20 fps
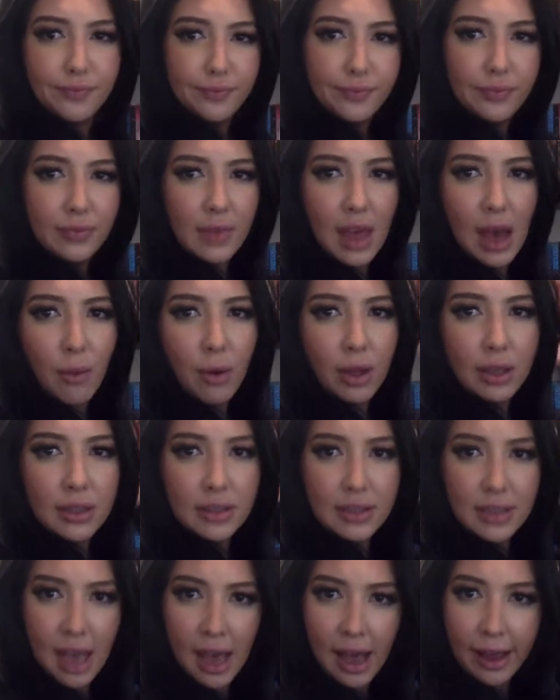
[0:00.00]
that one
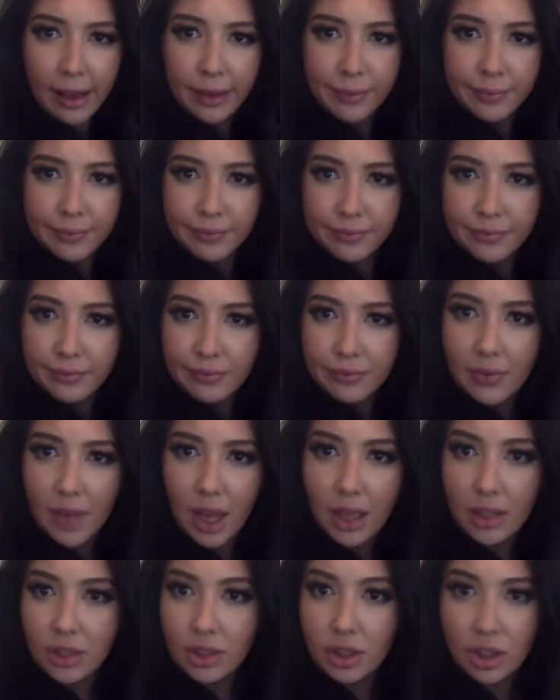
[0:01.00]
time
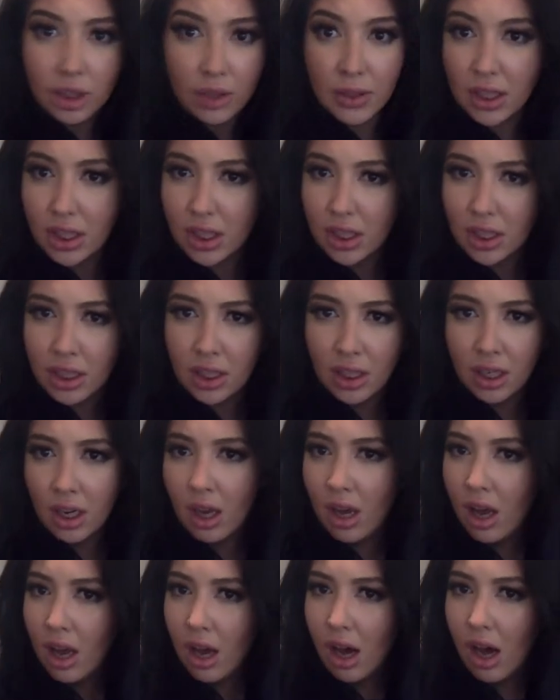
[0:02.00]
in Jewish
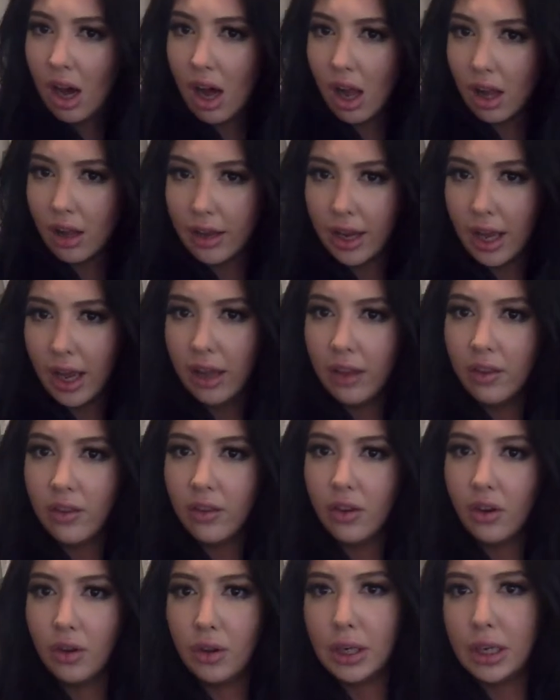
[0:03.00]
holiday in the
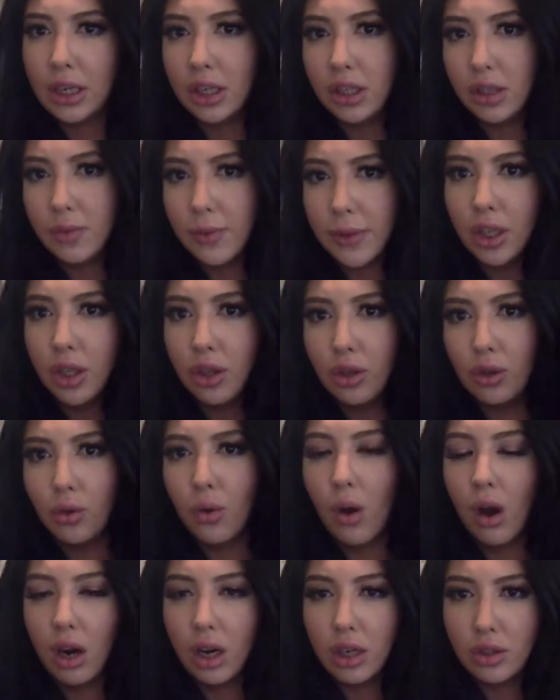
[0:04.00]
New Year's where you
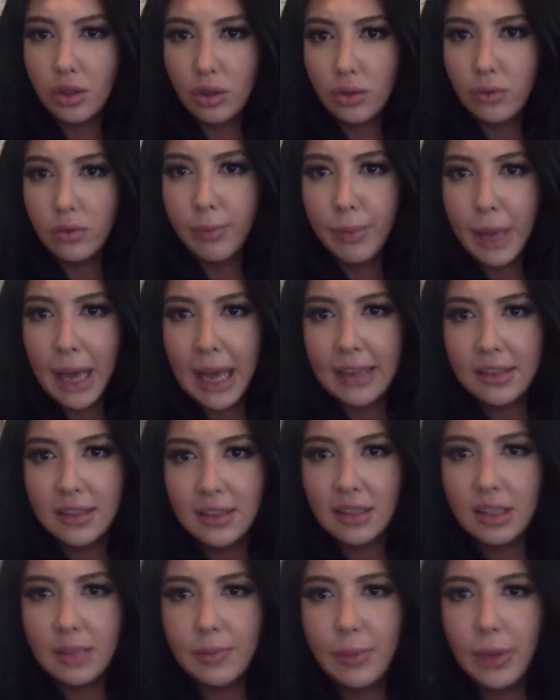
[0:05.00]
are to repent
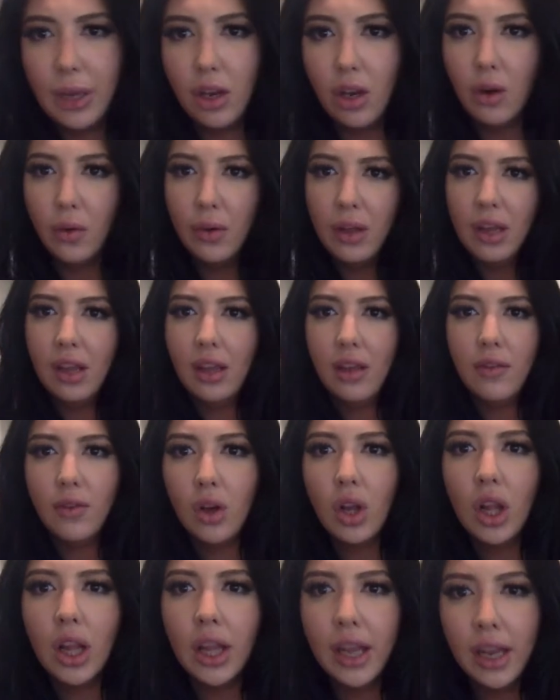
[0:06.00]
and speak no
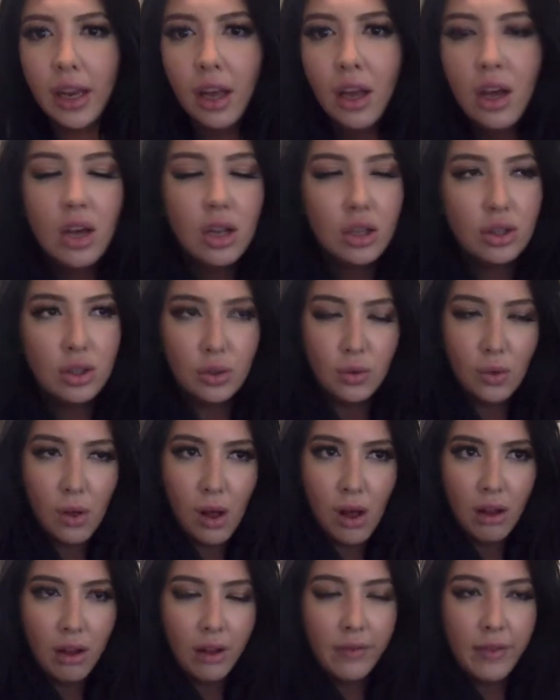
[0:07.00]
evil and do
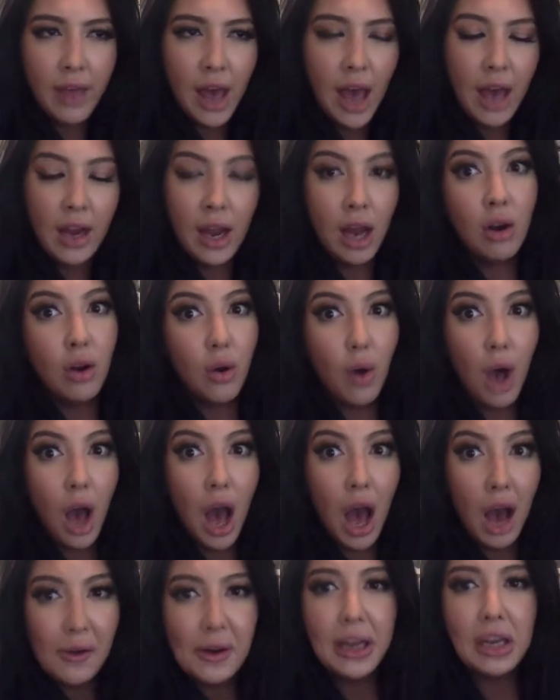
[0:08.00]
all of that. I don't know
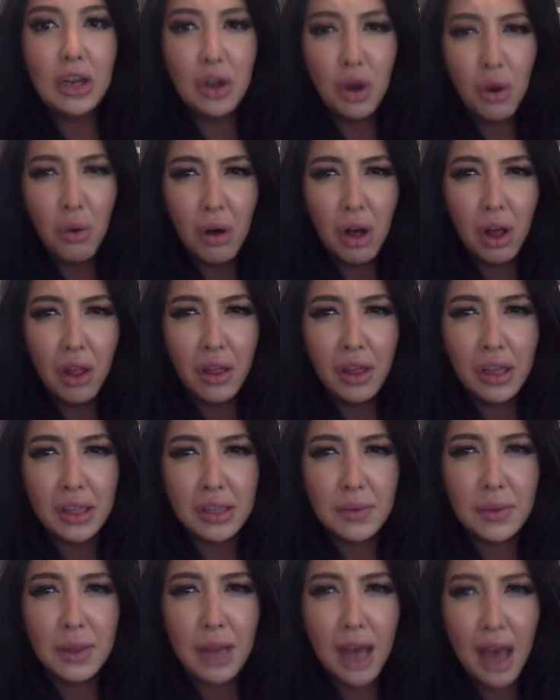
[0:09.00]
how I know all this
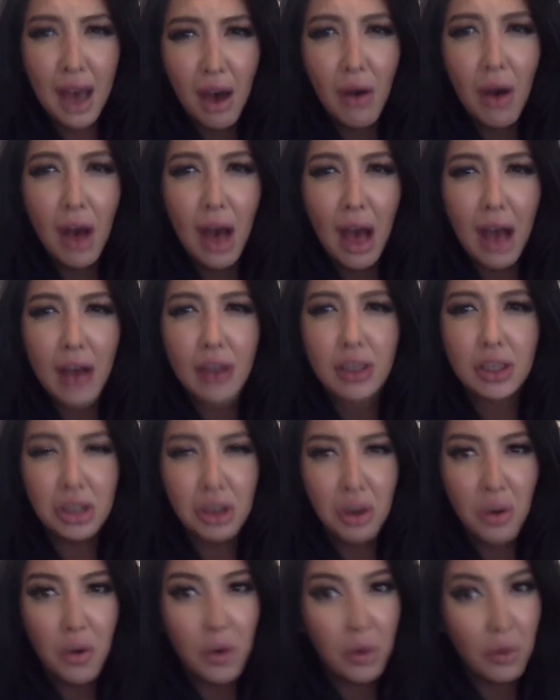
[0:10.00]
without actually
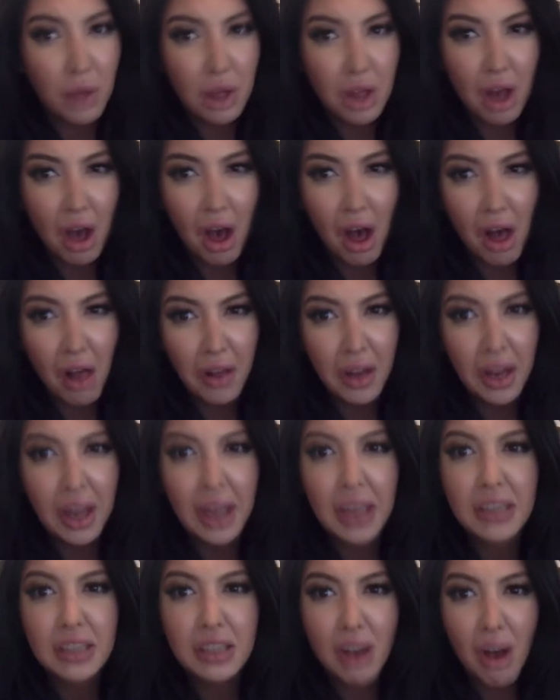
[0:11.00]
knowing what the holiday
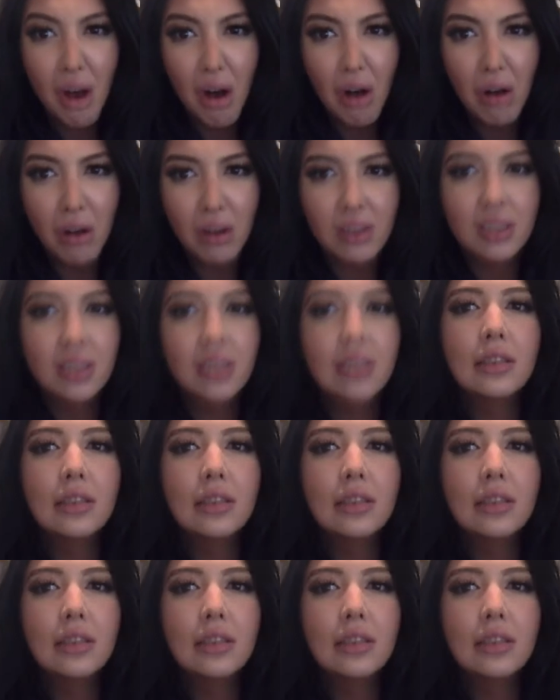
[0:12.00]
is called.